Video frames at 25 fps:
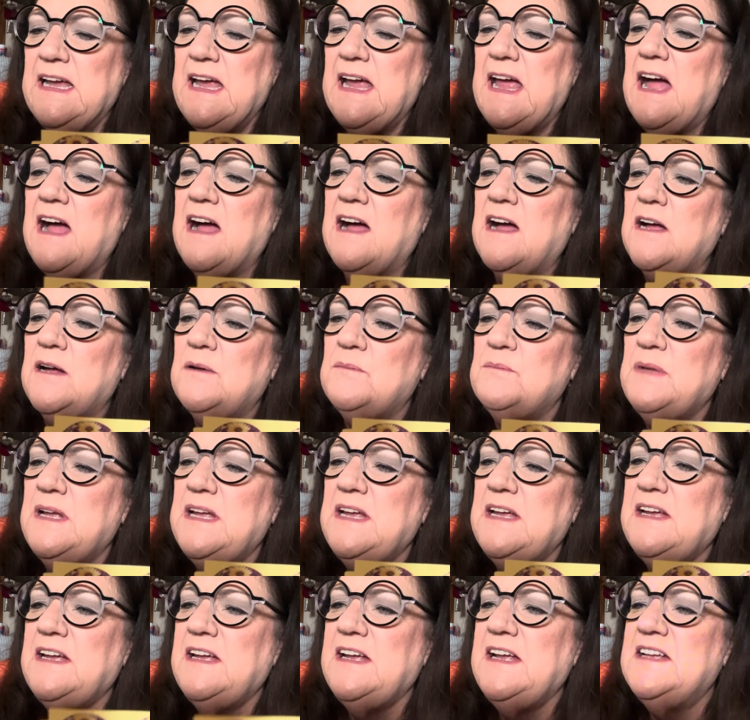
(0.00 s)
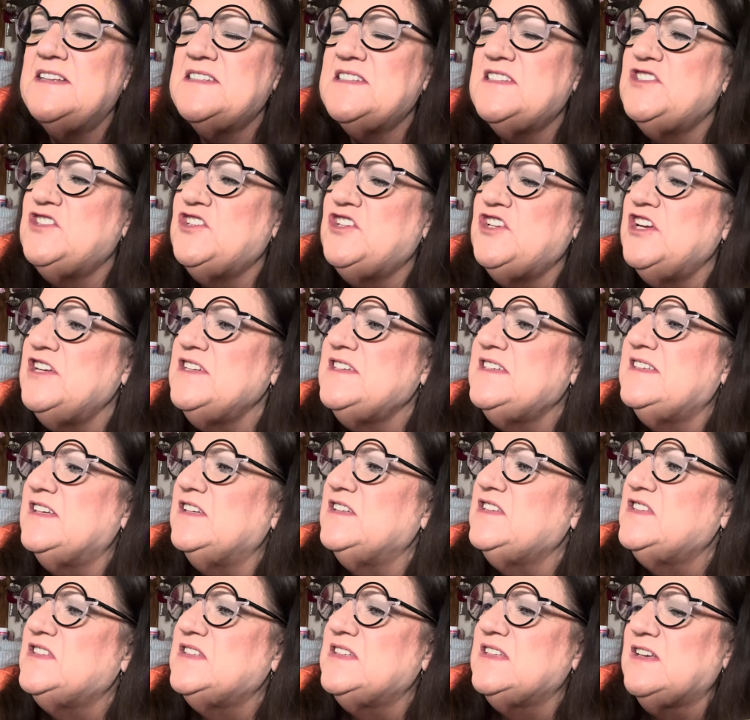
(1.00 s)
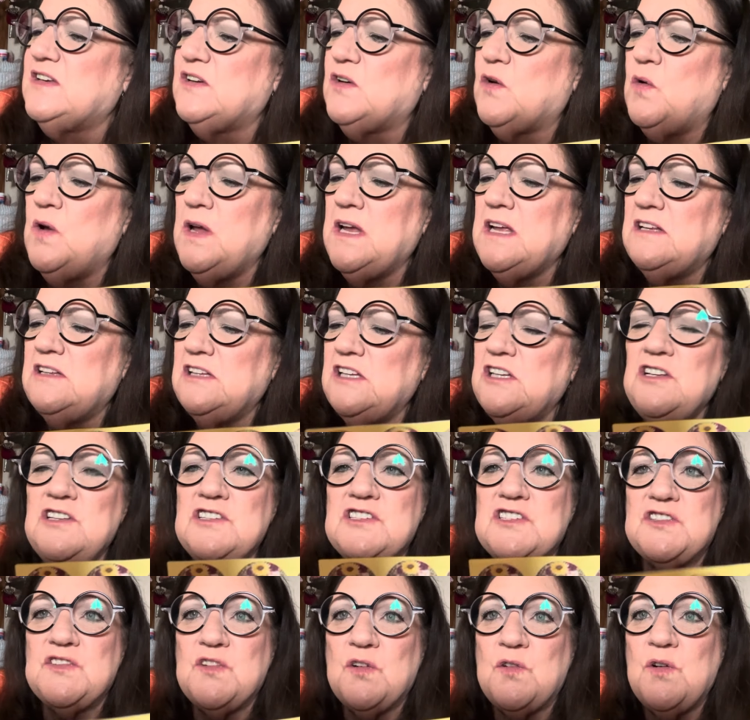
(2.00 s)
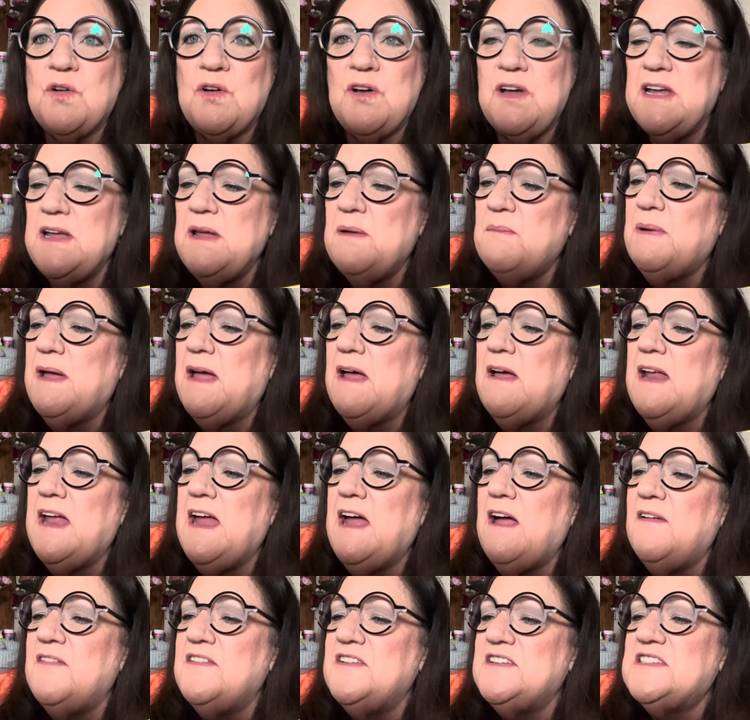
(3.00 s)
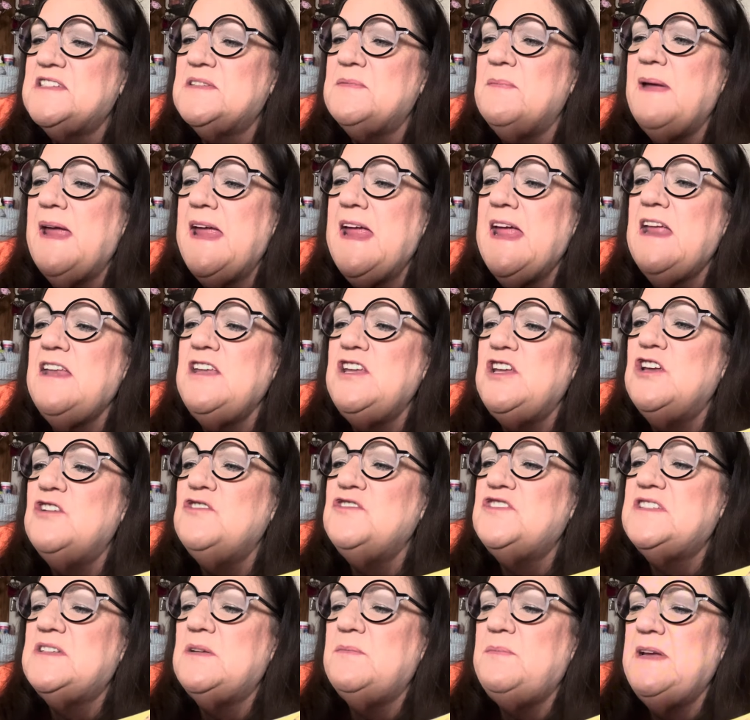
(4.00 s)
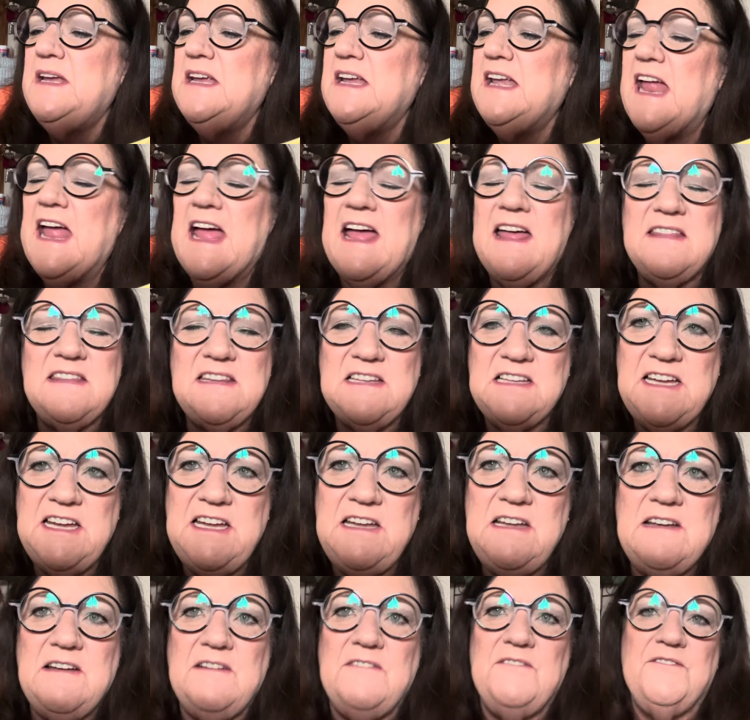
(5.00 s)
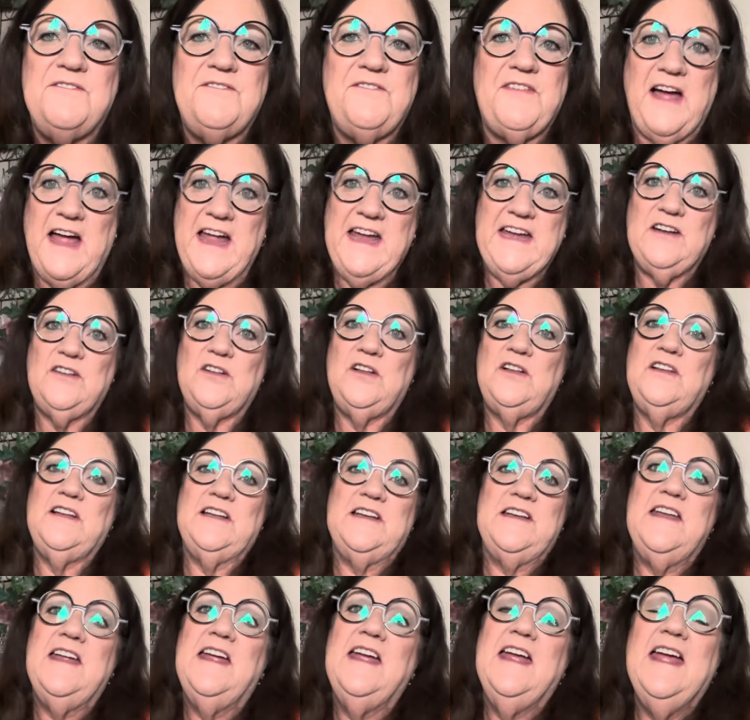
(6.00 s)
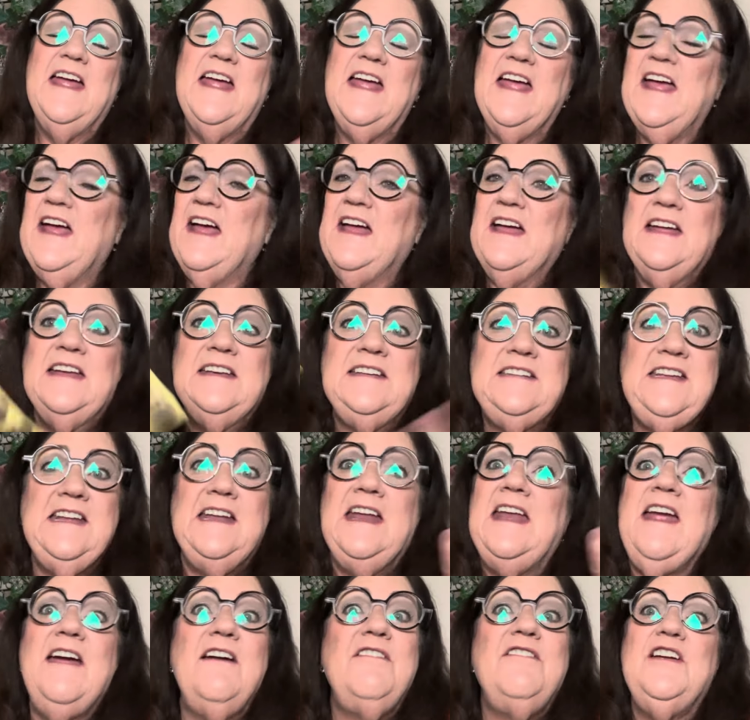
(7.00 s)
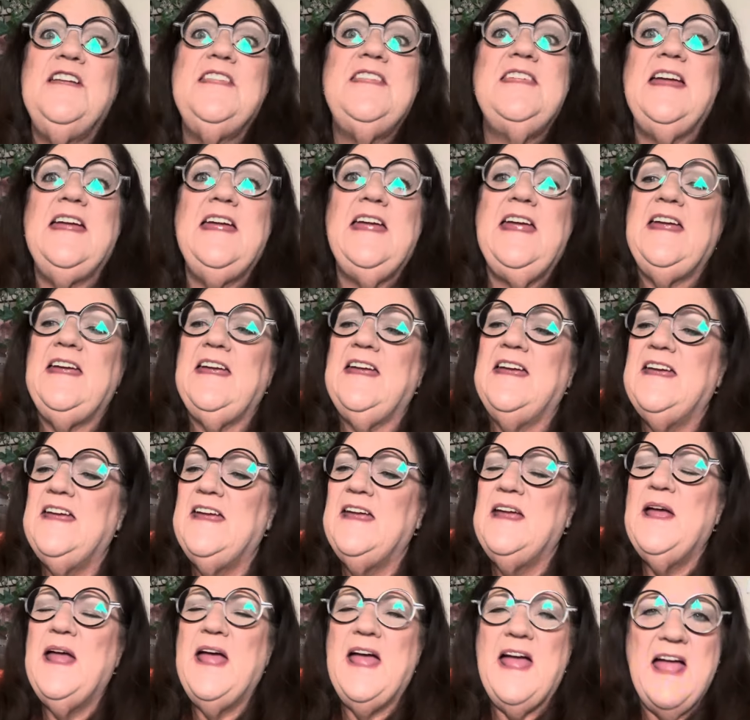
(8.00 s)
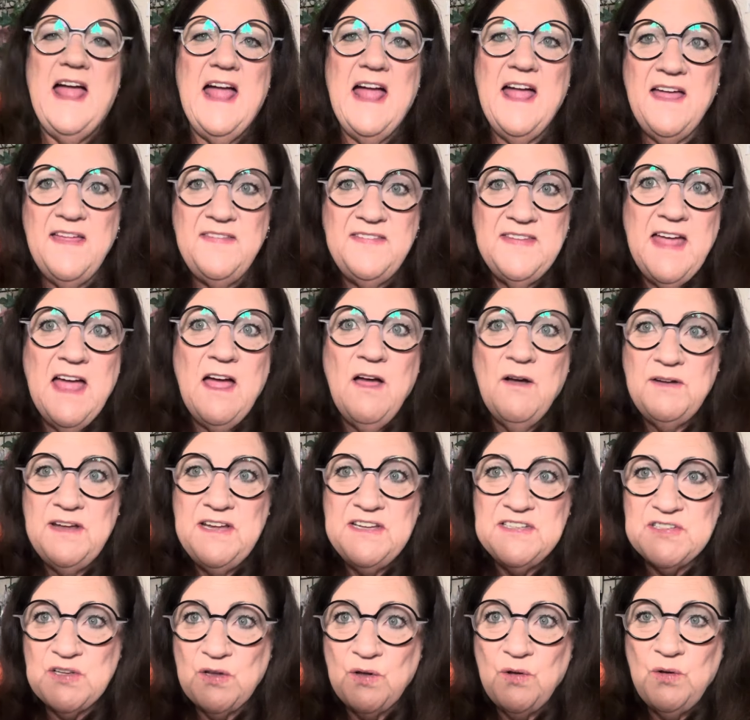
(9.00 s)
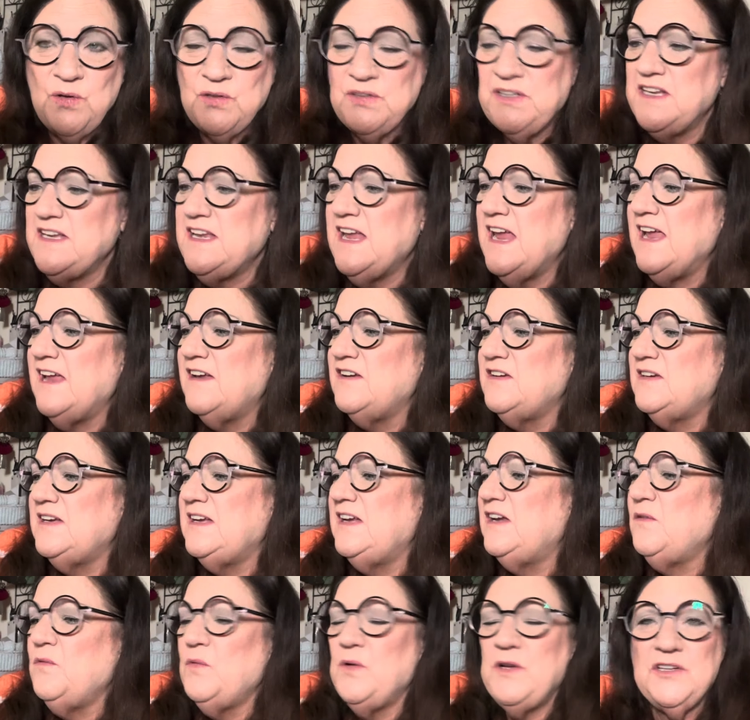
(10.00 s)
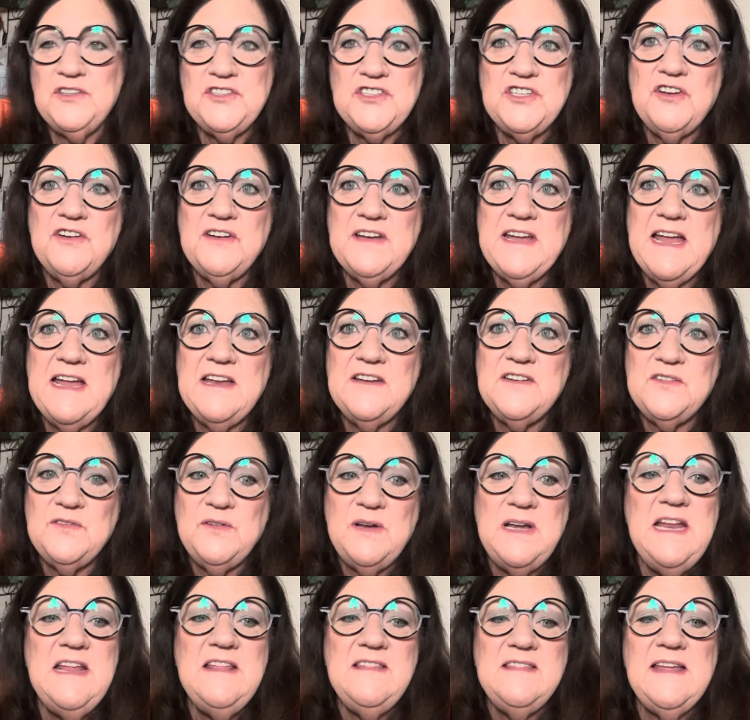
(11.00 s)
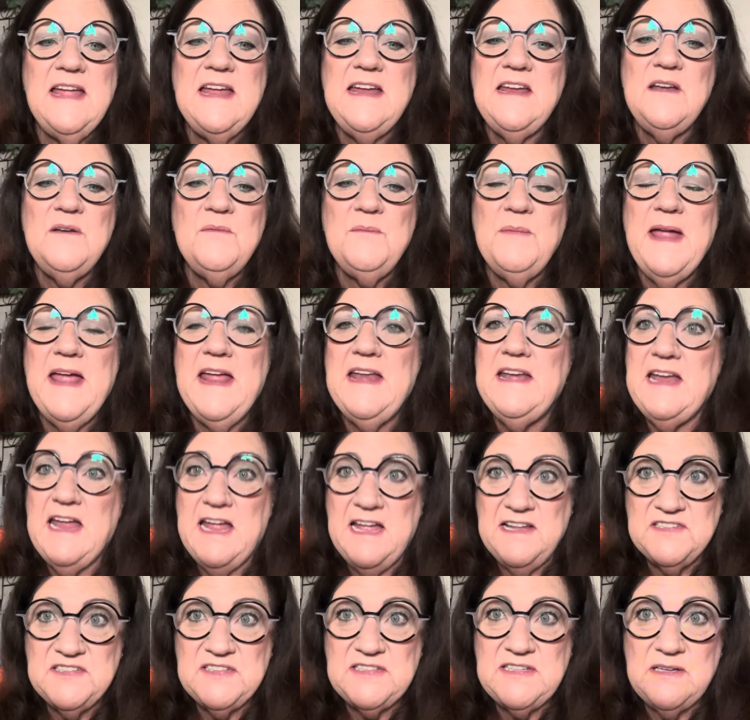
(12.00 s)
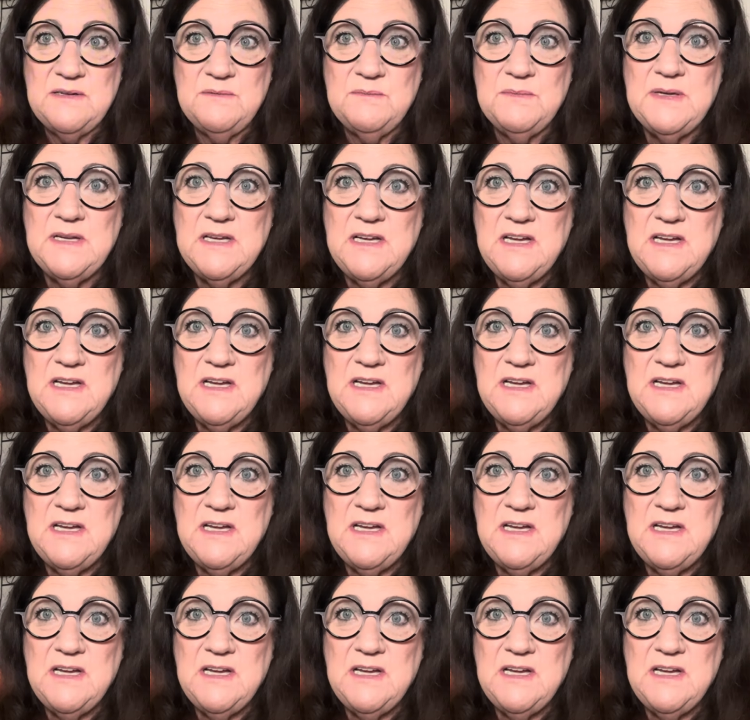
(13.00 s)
It's just a quick little story about how this man used to be an athlete and vital and did everything. And now he's old and can't in a wheelchair and can't do anything. And a man asked him,